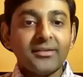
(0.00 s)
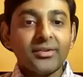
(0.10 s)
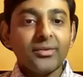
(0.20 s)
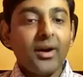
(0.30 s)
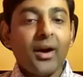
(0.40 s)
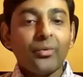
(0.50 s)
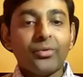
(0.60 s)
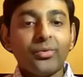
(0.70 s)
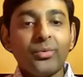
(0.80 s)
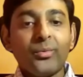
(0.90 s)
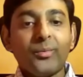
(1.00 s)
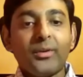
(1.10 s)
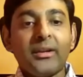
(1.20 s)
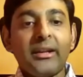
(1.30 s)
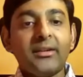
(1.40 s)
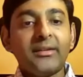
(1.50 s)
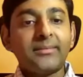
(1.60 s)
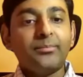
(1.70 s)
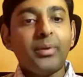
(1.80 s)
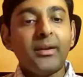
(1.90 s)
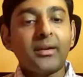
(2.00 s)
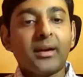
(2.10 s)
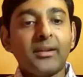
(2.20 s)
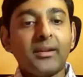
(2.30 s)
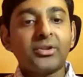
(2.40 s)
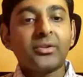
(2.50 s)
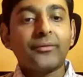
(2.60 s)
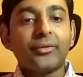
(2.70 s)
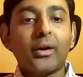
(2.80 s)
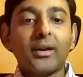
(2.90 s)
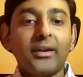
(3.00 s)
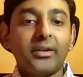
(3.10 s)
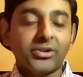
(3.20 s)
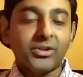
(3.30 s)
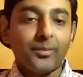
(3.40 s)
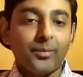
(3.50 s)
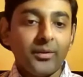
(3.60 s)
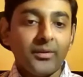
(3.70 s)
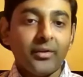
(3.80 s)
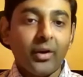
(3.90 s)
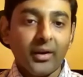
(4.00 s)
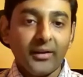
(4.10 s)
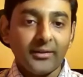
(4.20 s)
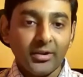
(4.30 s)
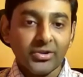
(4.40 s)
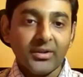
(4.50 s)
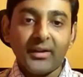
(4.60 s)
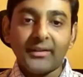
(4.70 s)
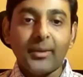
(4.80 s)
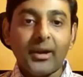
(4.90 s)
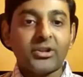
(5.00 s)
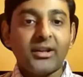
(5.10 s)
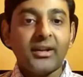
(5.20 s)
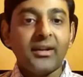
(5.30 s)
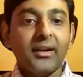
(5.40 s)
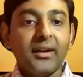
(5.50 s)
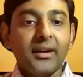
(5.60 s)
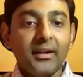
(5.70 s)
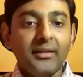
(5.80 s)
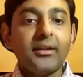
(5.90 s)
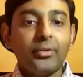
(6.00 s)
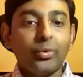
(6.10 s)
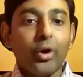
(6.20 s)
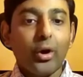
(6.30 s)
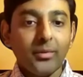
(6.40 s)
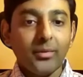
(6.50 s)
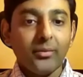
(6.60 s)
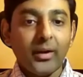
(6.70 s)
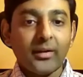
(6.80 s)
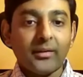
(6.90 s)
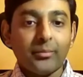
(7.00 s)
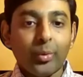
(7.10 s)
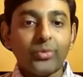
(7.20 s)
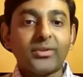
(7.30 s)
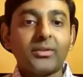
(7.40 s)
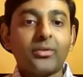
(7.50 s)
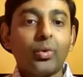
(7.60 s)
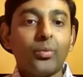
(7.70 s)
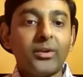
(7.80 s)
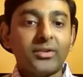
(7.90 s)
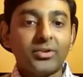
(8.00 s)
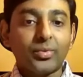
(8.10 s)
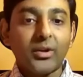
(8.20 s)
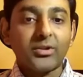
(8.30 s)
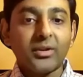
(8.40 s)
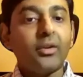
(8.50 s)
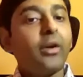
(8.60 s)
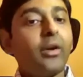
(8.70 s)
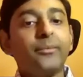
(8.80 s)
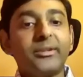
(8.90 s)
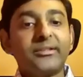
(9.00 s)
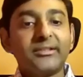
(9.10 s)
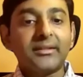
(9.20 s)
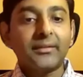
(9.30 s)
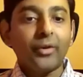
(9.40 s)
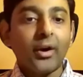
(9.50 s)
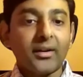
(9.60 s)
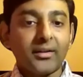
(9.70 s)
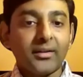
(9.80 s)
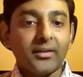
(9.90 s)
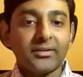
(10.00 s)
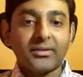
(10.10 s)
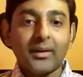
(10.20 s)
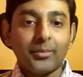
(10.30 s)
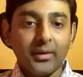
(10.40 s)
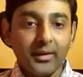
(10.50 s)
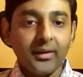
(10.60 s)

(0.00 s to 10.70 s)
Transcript: So, how do leaders build a culture of thought leadership in their organization, and especially in the new normal where post the COVID situation, a lot of businesses have got disrupted.